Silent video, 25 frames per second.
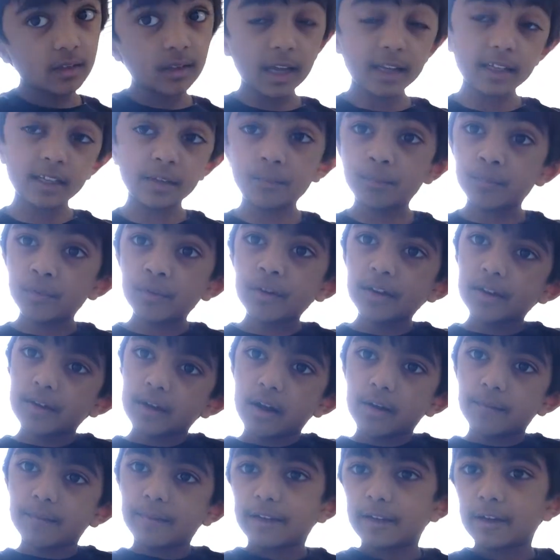I can print it
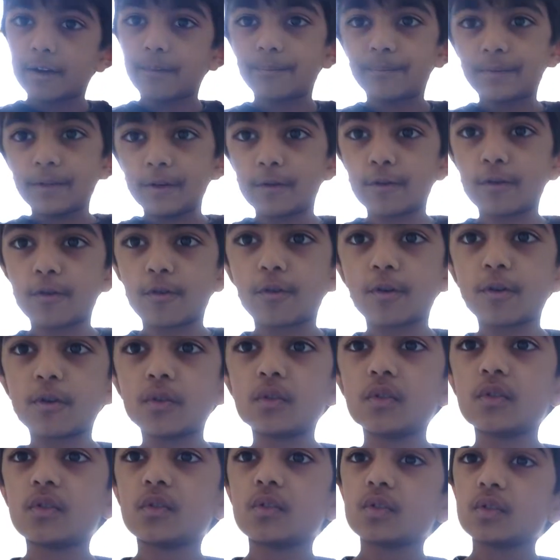on my computer.
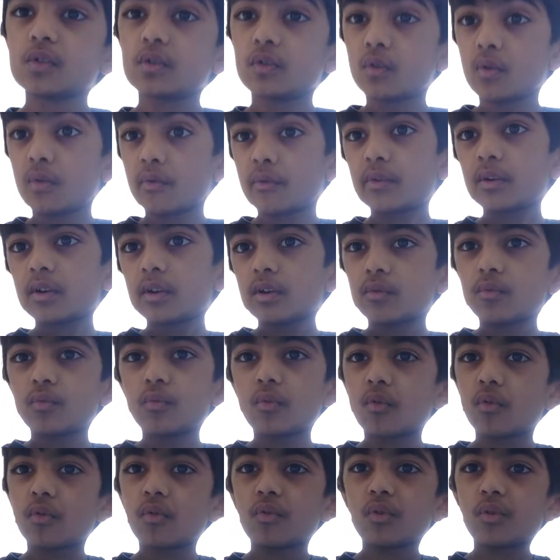
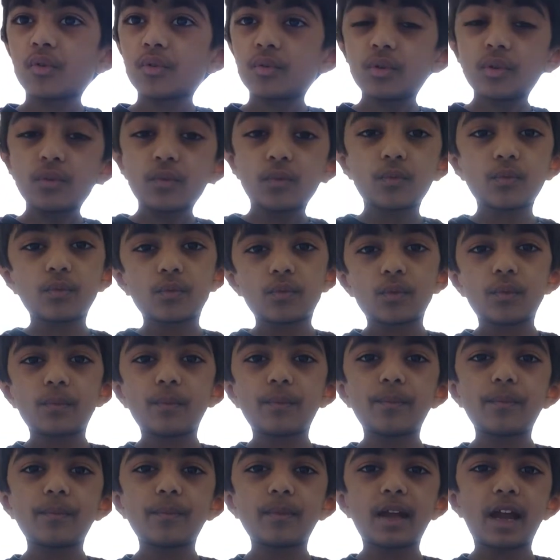Well, well
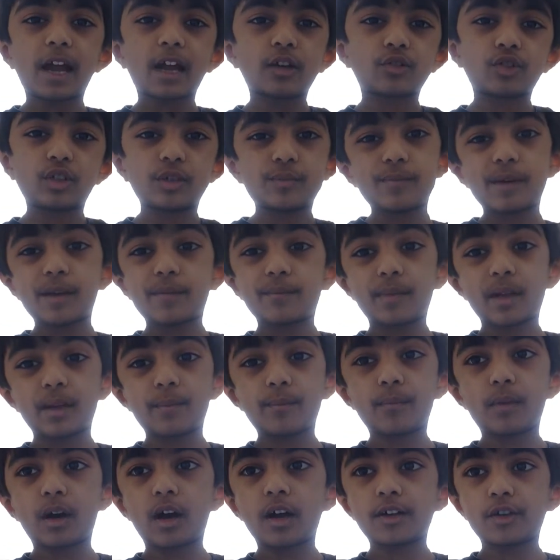actually meant by
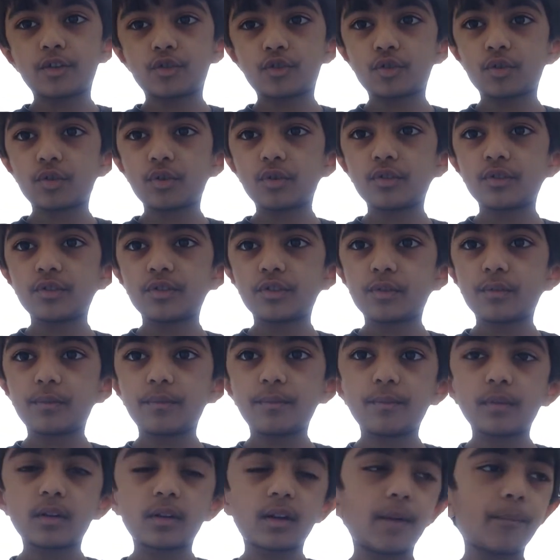monitors. So
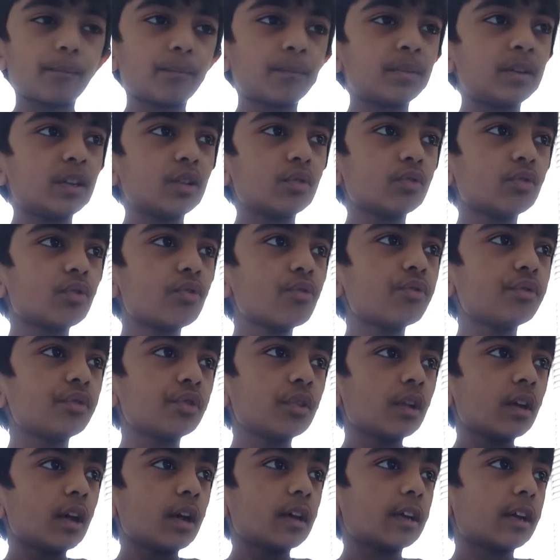computers
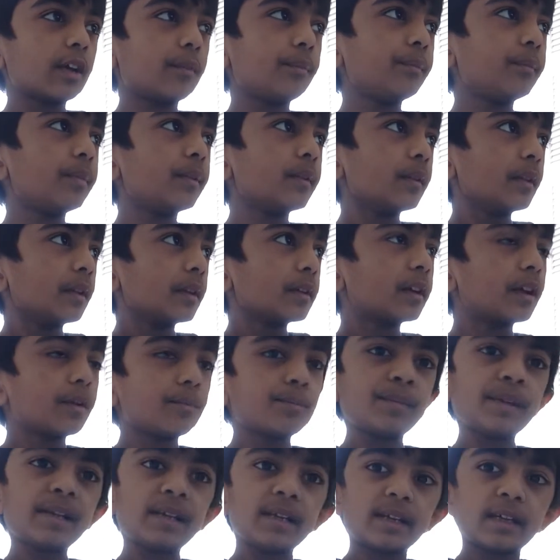can
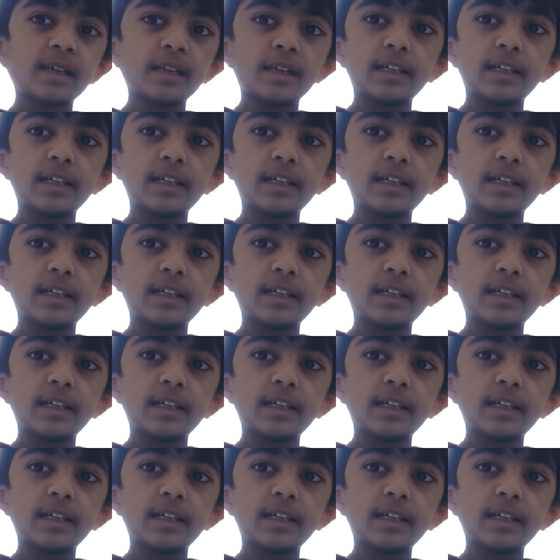can be